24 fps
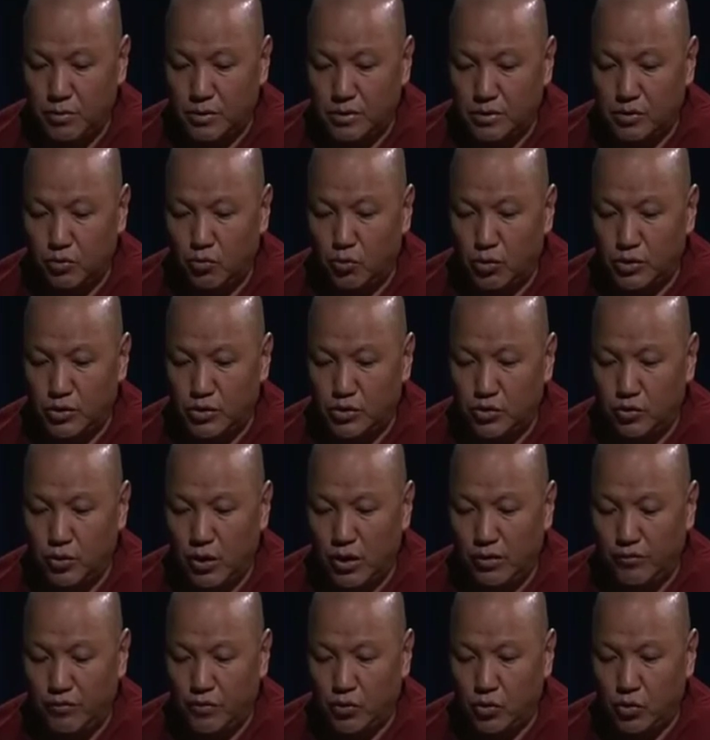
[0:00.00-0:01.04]
is once you
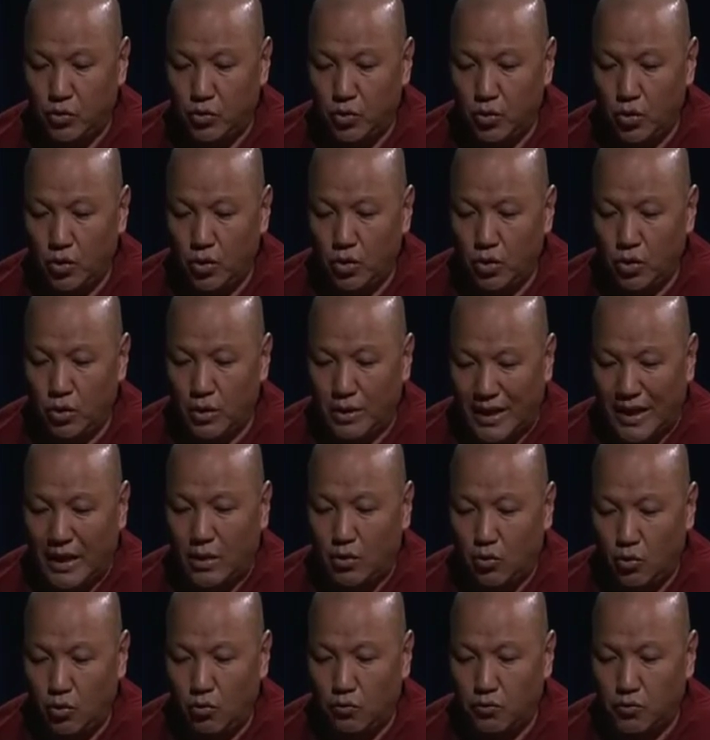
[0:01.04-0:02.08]
have a
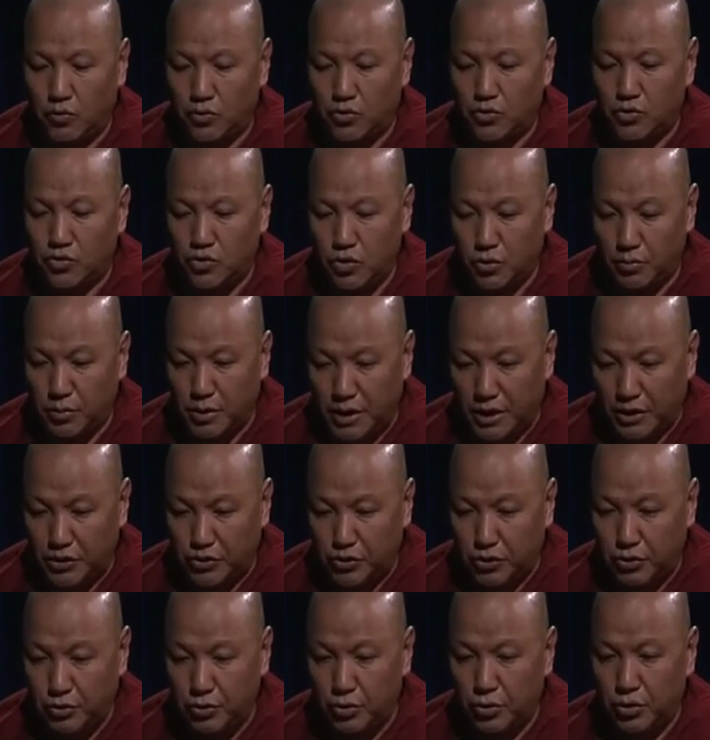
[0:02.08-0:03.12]
lack of
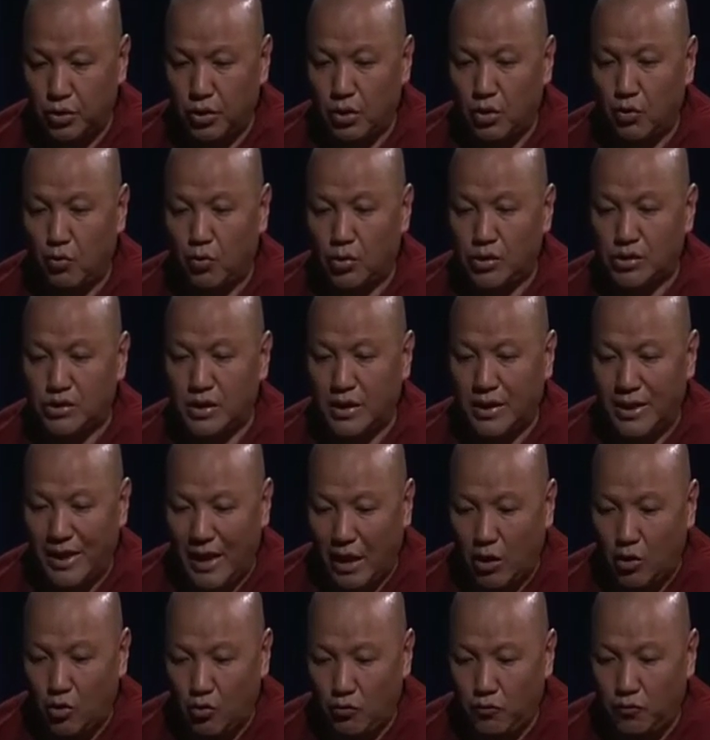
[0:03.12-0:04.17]
determination, once a
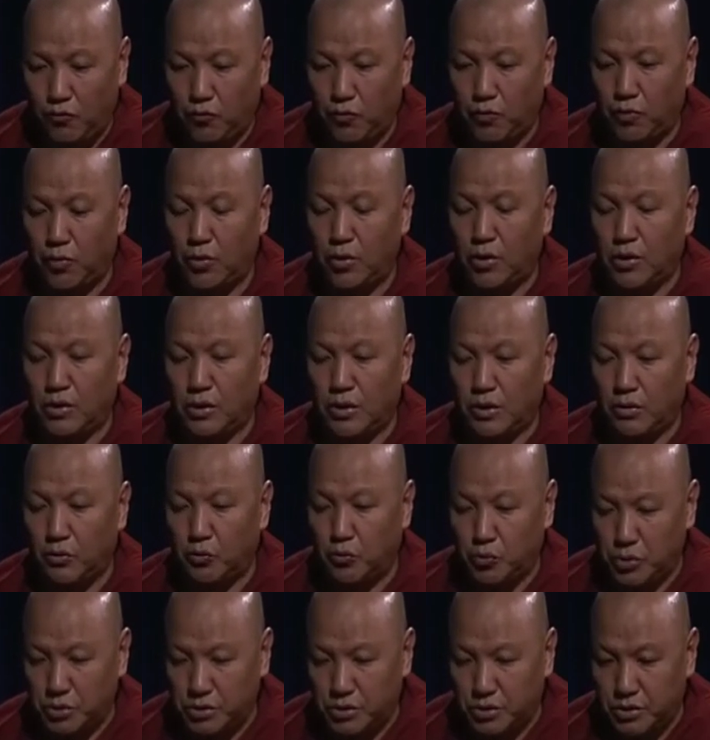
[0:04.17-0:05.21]
lack of the
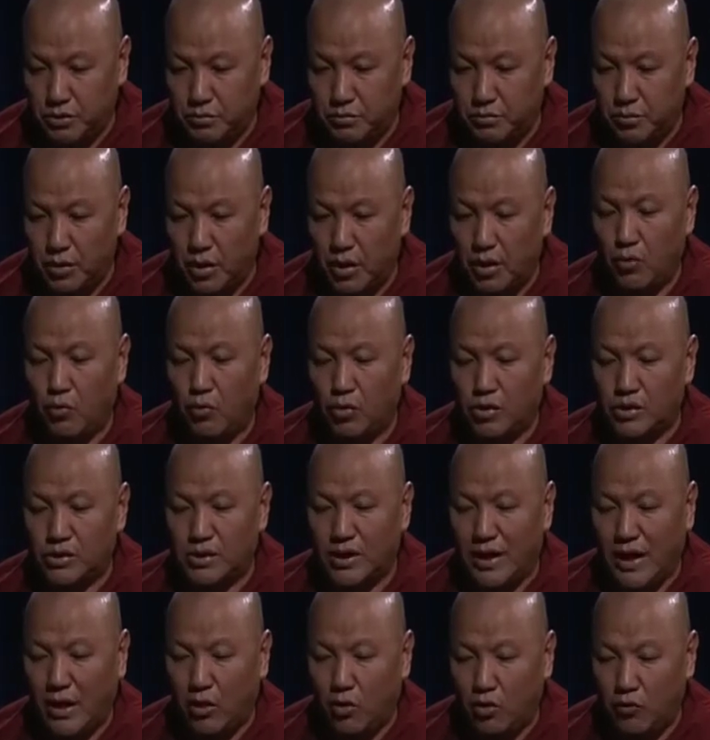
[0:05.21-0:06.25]
wisdom, once a
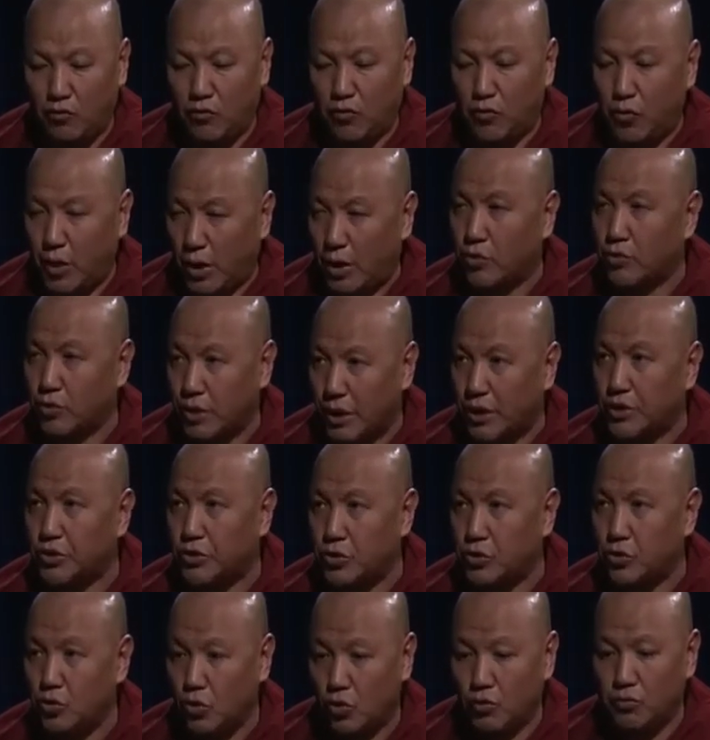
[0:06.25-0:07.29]
lack of
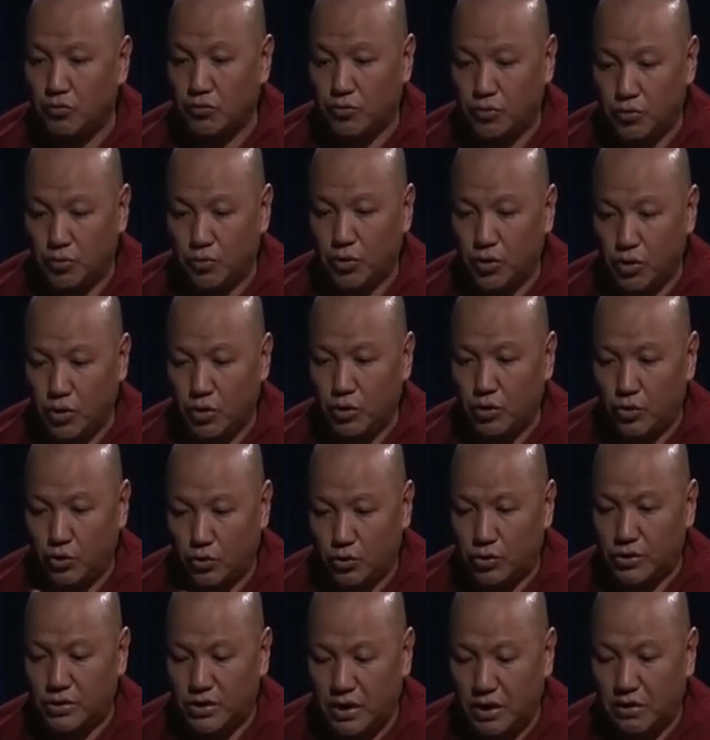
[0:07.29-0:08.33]
recognition of
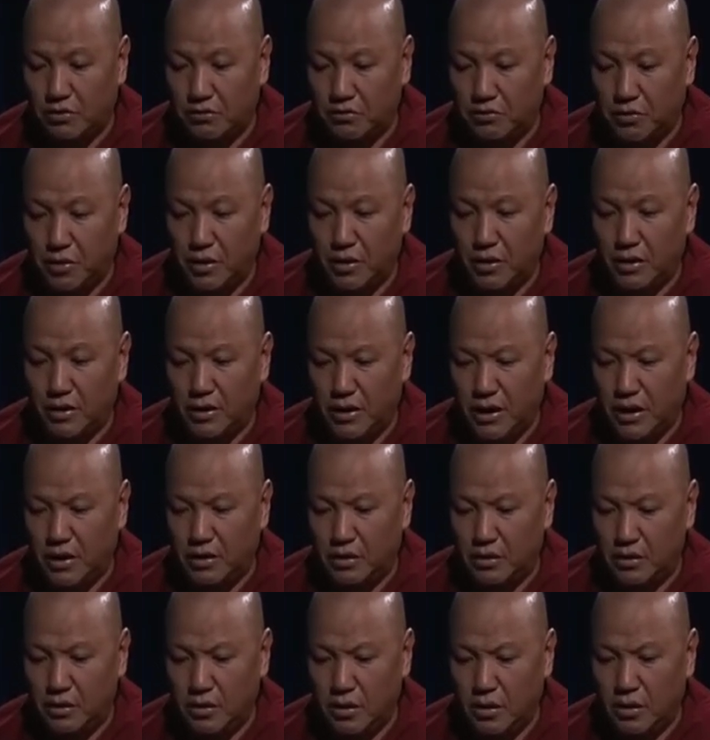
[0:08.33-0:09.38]
yourself,
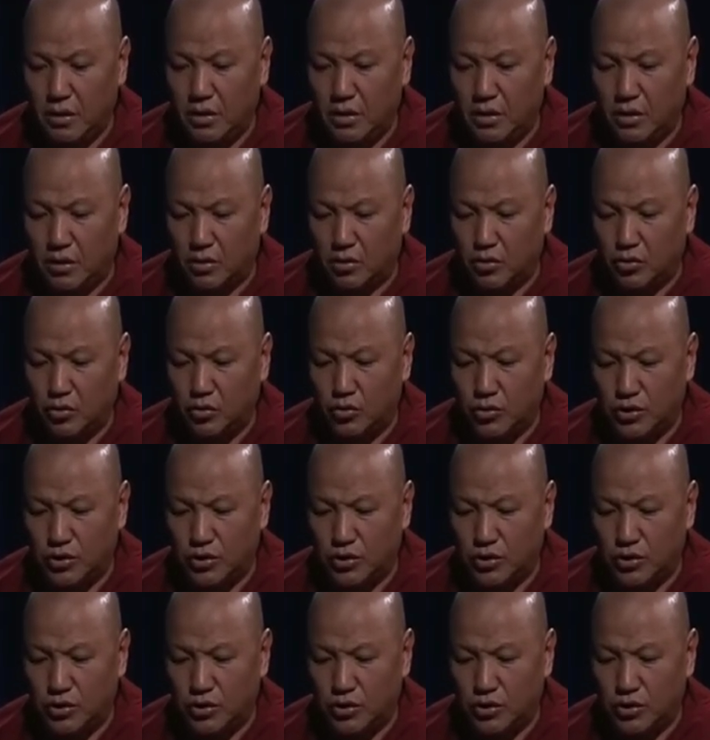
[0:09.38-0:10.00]
then you